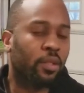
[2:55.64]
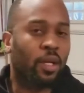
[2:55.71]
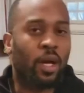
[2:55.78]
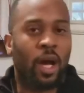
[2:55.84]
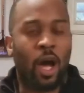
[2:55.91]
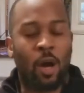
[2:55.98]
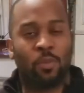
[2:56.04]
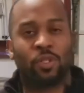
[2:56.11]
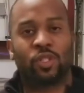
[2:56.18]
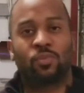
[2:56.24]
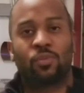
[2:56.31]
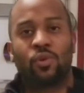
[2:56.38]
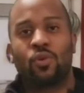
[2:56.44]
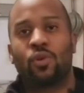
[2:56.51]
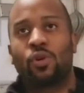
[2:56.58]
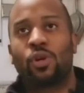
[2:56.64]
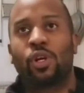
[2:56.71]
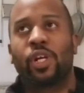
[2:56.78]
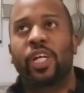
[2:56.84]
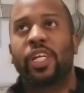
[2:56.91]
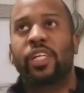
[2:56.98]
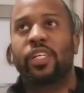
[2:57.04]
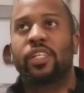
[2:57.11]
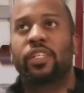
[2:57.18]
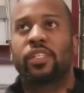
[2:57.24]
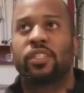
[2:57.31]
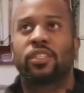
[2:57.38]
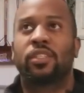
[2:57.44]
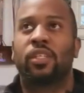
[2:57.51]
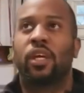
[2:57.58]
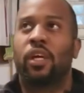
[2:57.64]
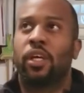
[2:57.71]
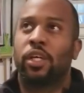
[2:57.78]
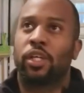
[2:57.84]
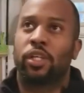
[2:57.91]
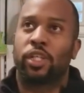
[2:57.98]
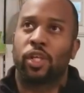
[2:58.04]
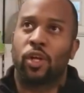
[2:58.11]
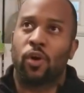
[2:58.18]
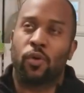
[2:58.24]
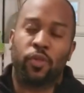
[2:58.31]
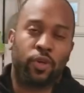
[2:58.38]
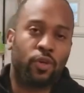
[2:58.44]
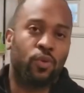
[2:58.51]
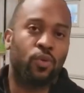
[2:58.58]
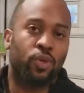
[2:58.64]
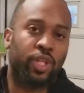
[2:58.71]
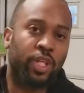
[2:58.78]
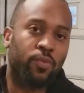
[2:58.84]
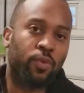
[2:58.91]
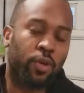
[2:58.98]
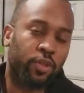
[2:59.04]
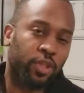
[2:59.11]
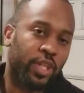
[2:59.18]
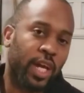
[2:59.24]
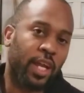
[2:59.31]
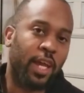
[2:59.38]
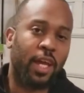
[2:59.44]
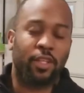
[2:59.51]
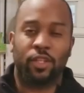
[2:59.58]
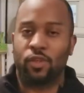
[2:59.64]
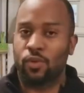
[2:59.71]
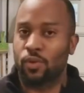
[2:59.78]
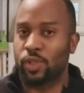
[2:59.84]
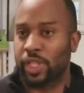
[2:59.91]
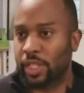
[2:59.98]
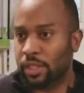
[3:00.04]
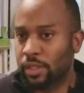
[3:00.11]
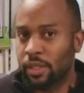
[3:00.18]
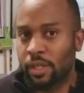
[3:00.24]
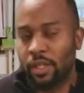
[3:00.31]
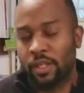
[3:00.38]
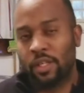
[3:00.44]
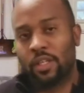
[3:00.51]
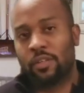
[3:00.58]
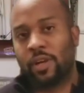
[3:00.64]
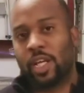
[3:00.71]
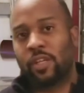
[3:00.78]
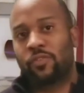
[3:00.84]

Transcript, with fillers: How much more is you know the cooling worth? You got to add the cooling, right?